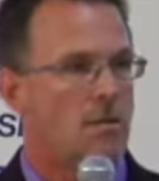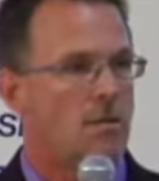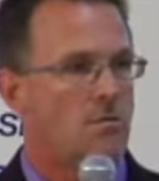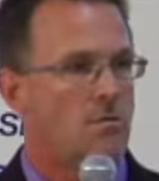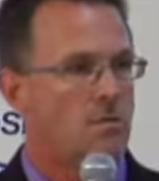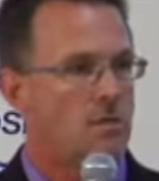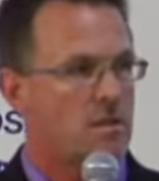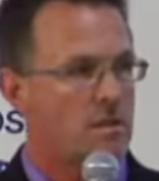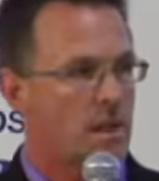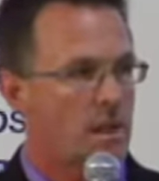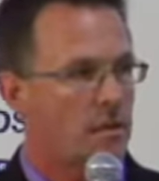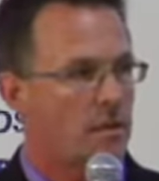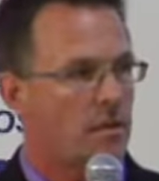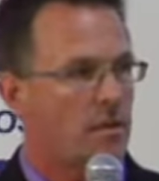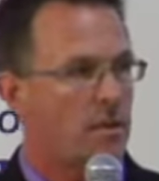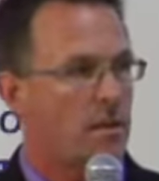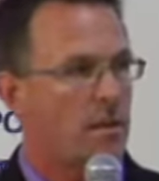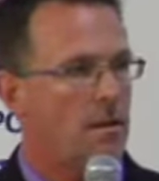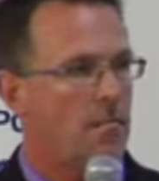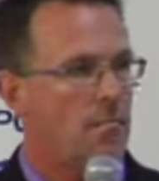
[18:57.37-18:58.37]
to
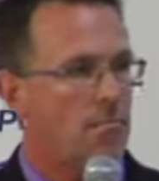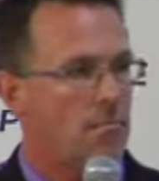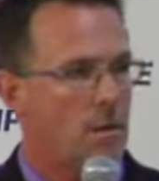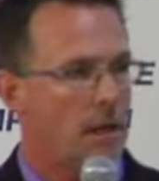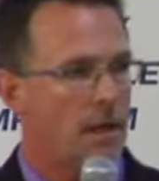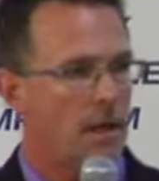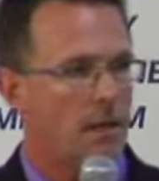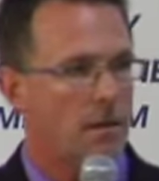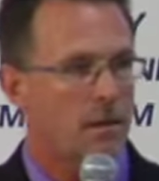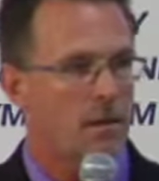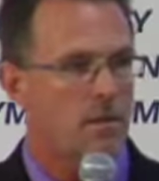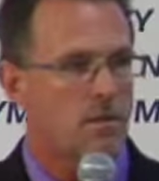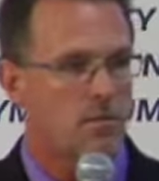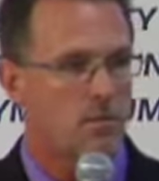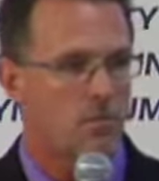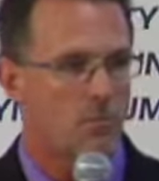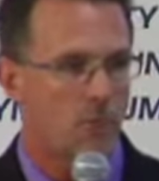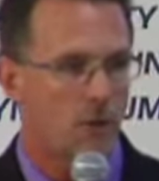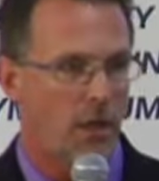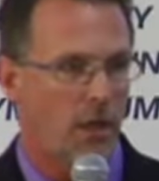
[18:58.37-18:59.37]
safely medically
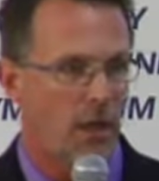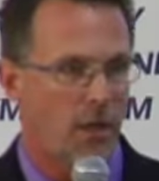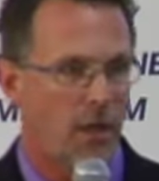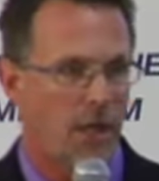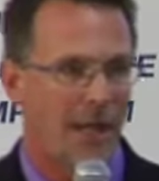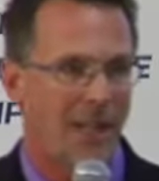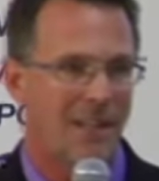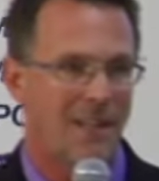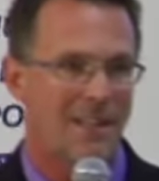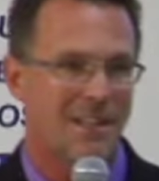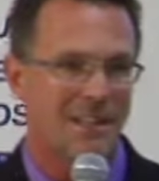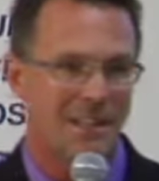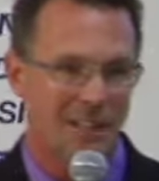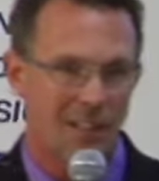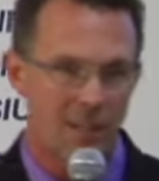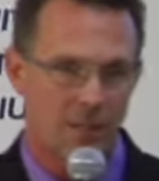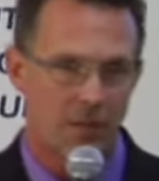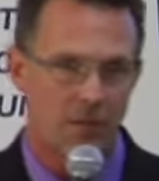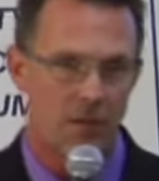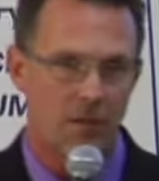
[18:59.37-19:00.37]
screen and
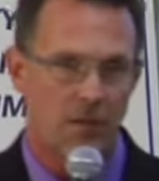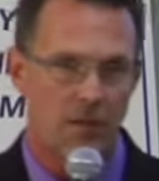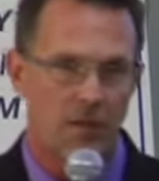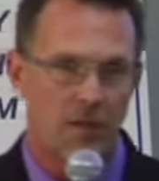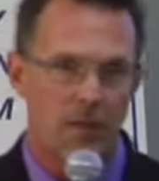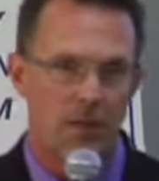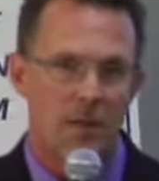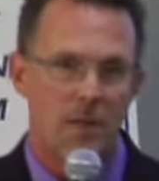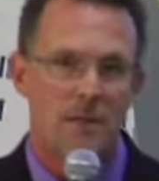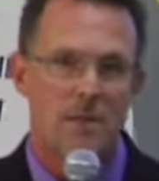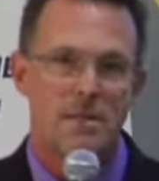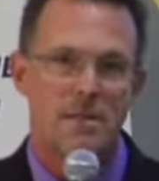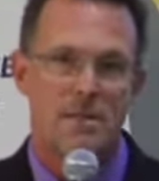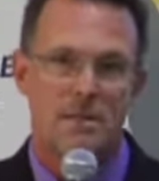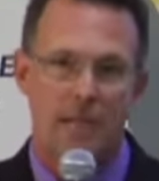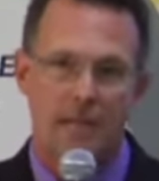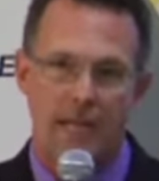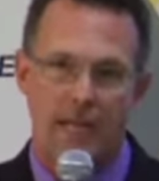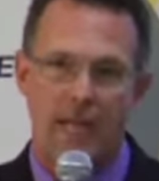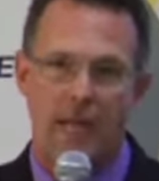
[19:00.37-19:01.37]
clear
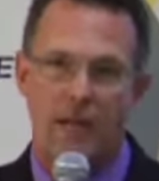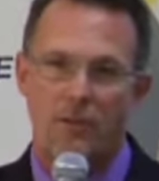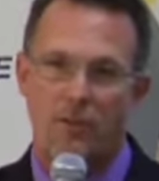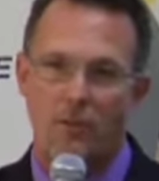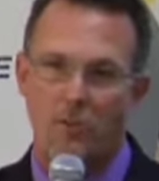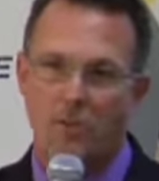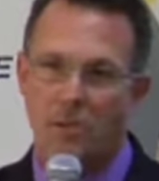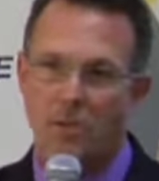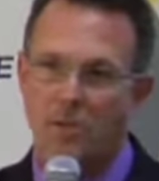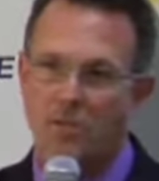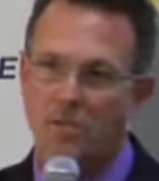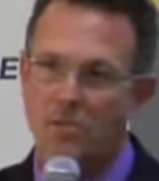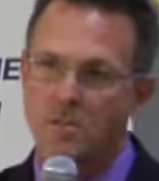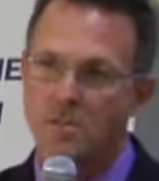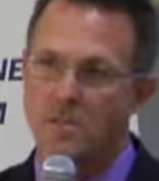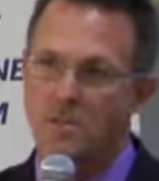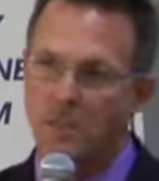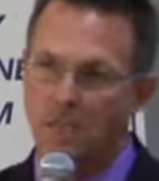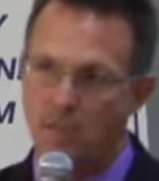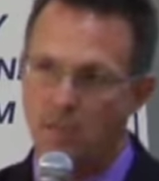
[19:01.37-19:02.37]
psychiatric patients